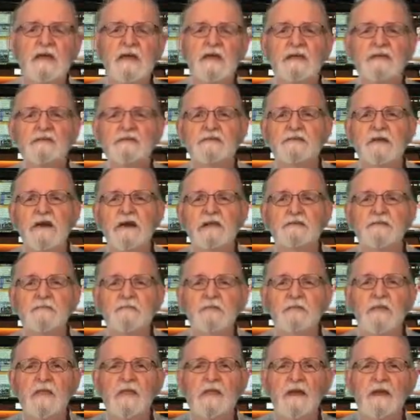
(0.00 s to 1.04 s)
is that
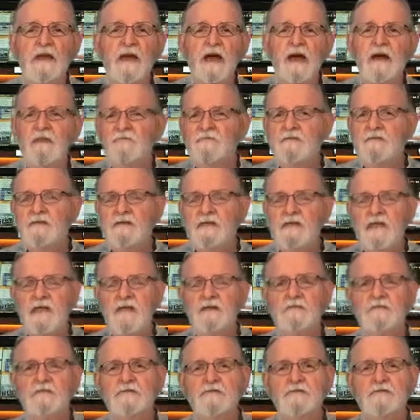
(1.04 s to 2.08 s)
after the
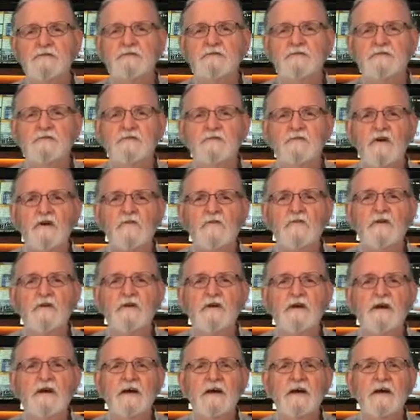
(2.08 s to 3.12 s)
game was
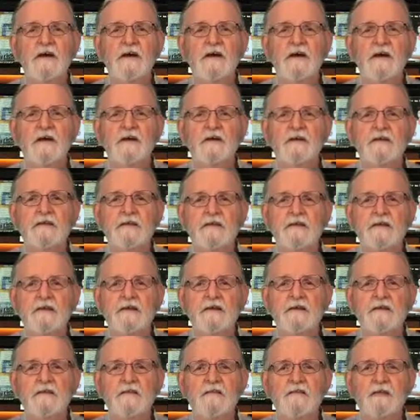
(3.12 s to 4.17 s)
over and
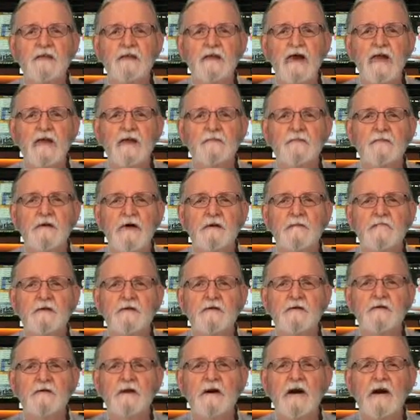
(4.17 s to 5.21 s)
the
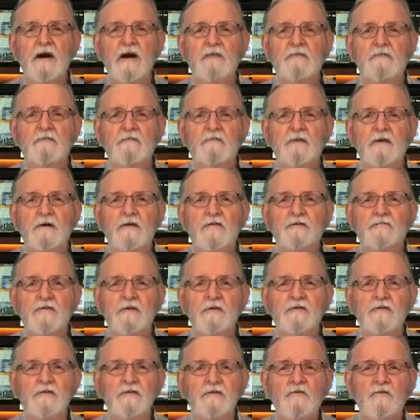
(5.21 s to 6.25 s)
Alabama
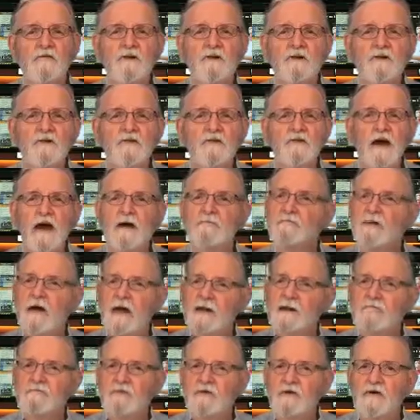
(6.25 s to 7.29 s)
field goal kicker, I'm
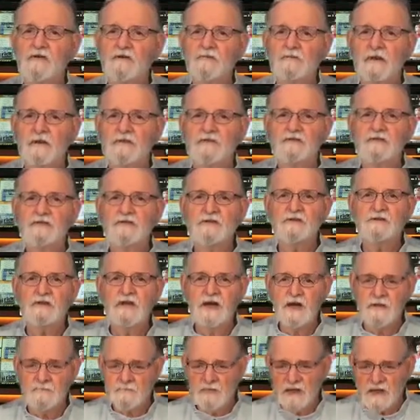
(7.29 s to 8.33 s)
not even going to mention his
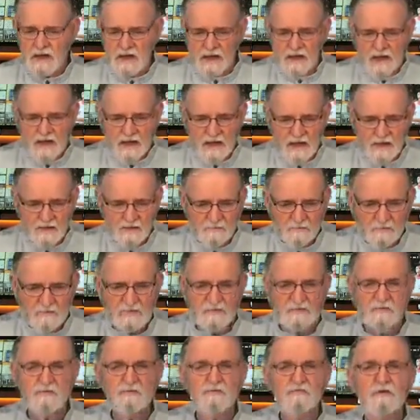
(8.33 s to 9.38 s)
name, had
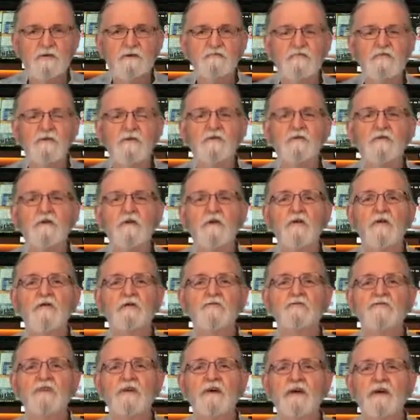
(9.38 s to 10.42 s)
missed 3 field
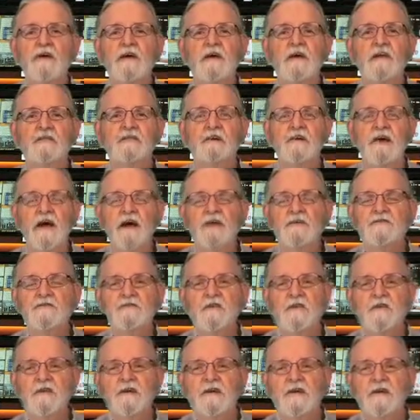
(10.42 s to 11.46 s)
goals, the guy
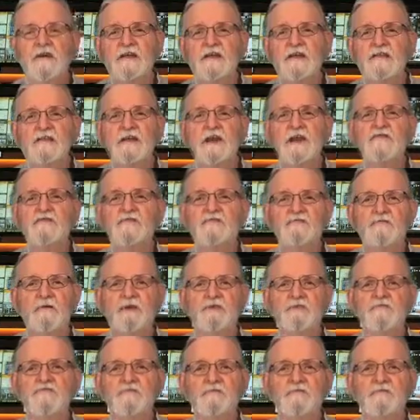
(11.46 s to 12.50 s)
started getting death
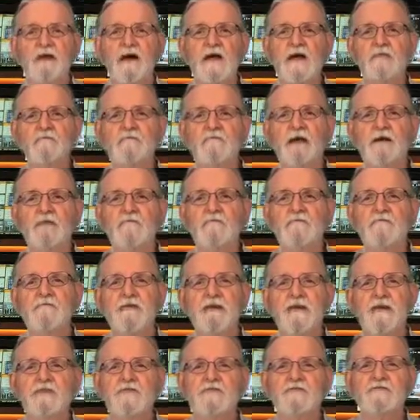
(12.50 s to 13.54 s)
threats from Alabama
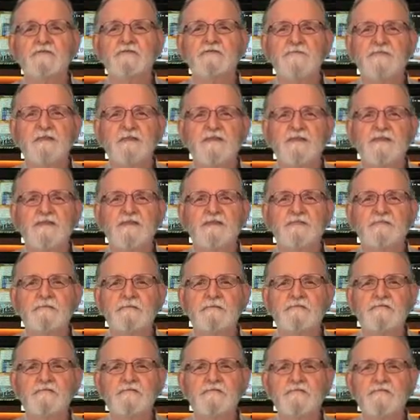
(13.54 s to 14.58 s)
fans because they
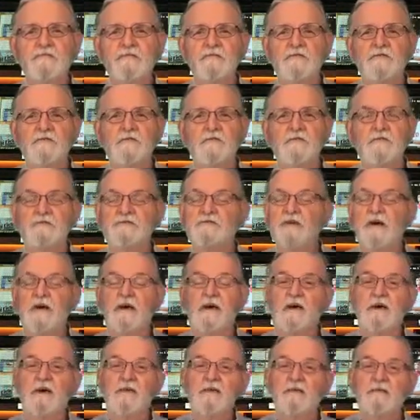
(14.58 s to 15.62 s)
missed the field goals.
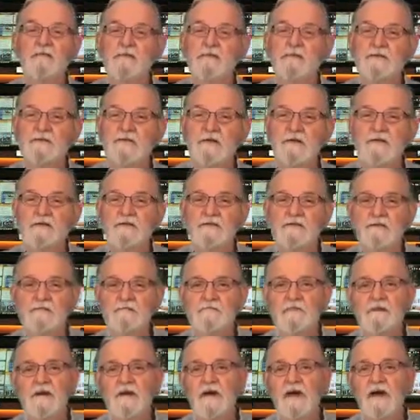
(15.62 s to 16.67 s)
Let me tell you
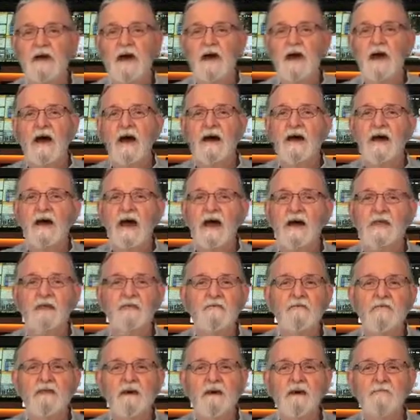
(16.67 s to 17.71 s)
something. I
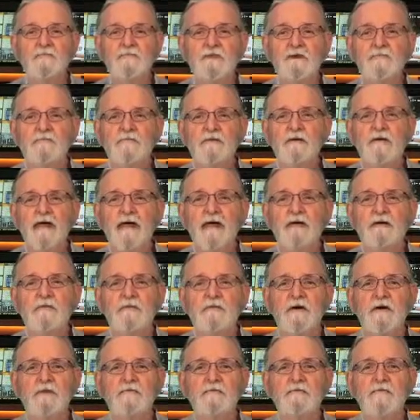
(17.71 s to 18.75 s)
know a lot of people in
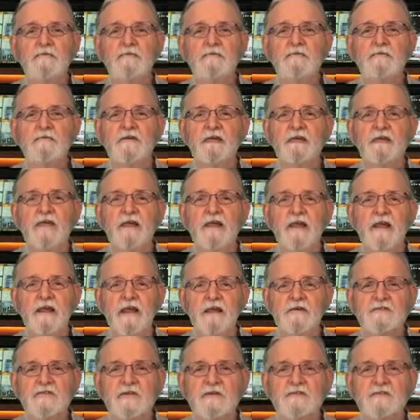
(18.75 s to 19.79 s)
Alabama. They're very
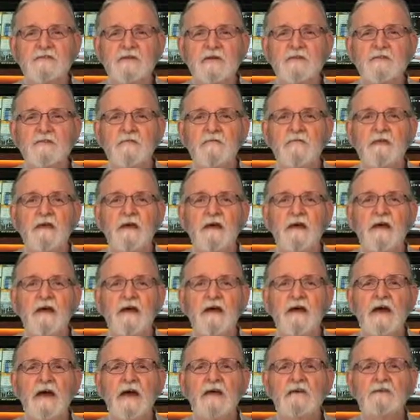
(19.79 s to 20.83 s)
classy people,
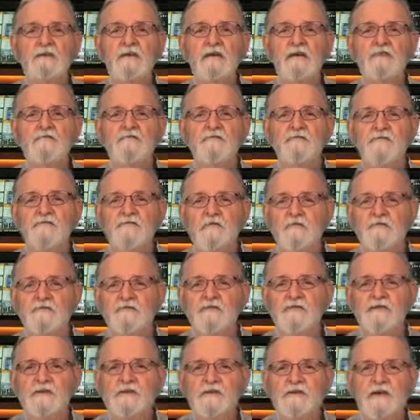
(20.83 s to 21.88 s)
and it's
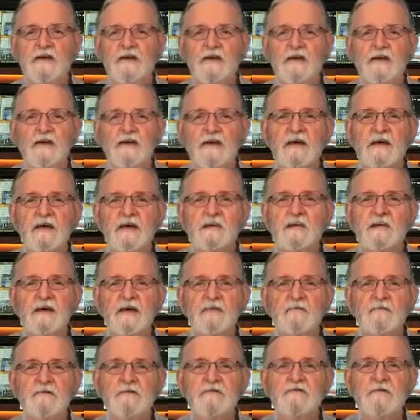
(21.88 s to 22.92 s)
unfortunate that
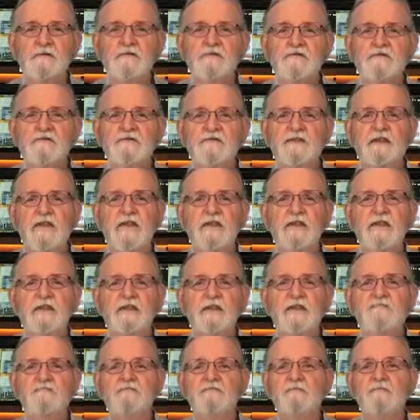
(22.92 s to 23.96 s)
the image of the state
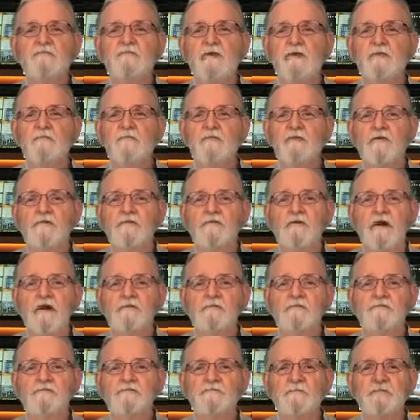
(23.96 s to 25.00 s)
and the football
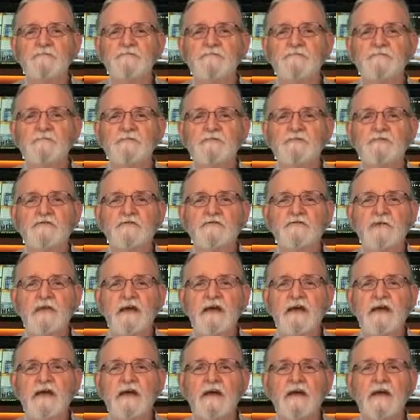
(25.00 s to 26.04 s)
program is besmirched
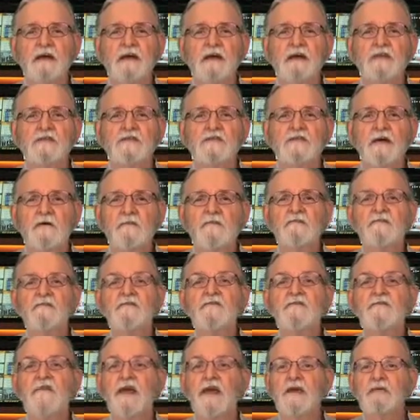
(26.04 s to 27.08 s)
by some
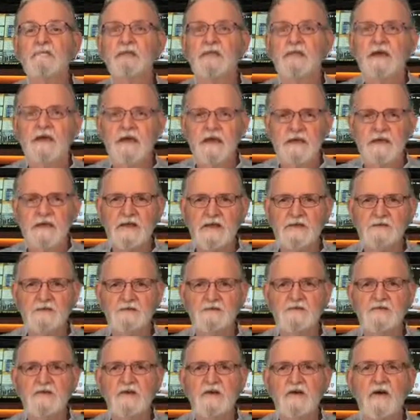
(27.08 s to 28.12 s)
flaming
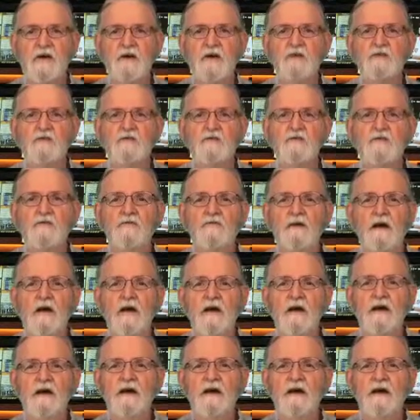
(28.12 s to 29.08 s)
idiots who